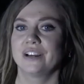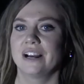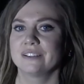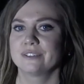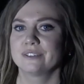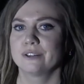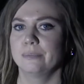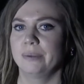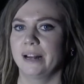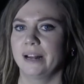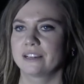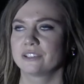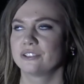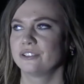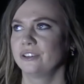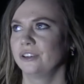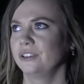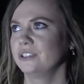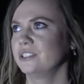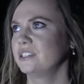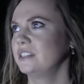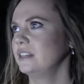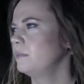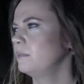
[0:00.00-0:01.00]
Castle
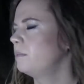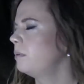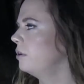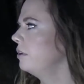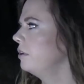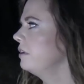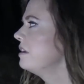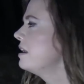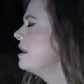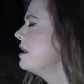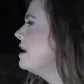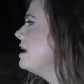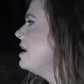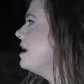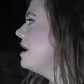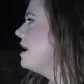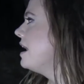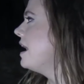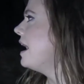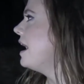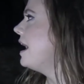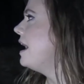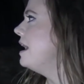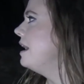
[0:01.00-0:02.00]
Blackstone sit upon,
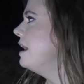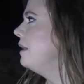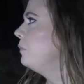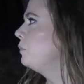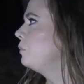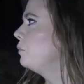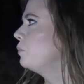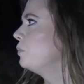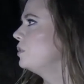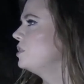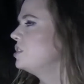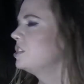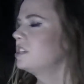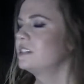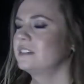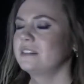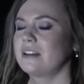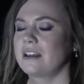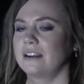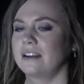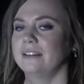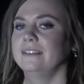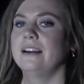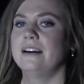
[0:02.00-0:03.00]
and we're just
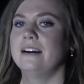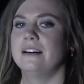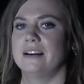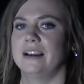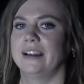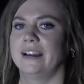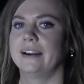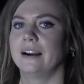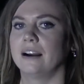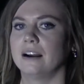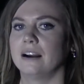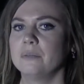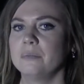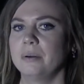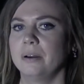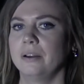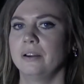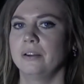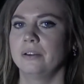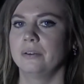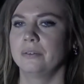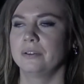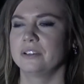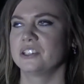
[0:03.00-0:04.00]
starting the hike up,
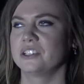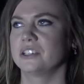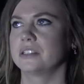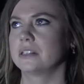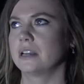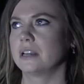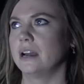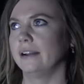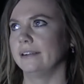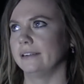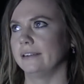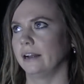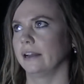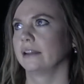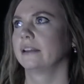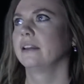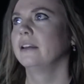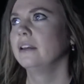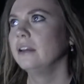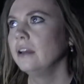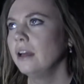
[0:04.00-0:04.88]
which is kind of like